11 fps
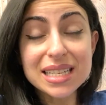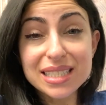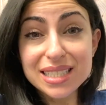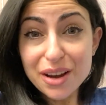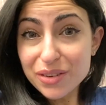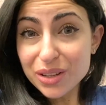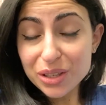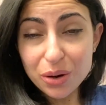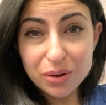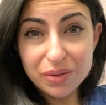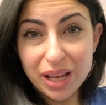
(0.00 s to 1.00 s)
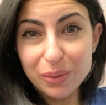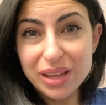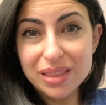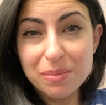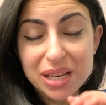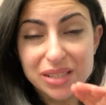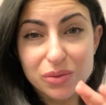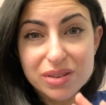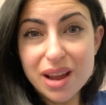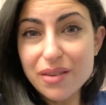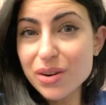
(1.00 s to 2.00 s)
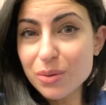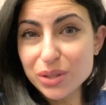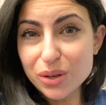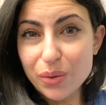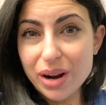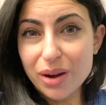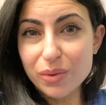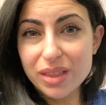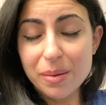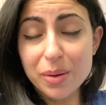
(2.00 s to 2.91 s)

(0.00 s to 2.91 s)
definitely go evaluate them because you never know what's going on with them.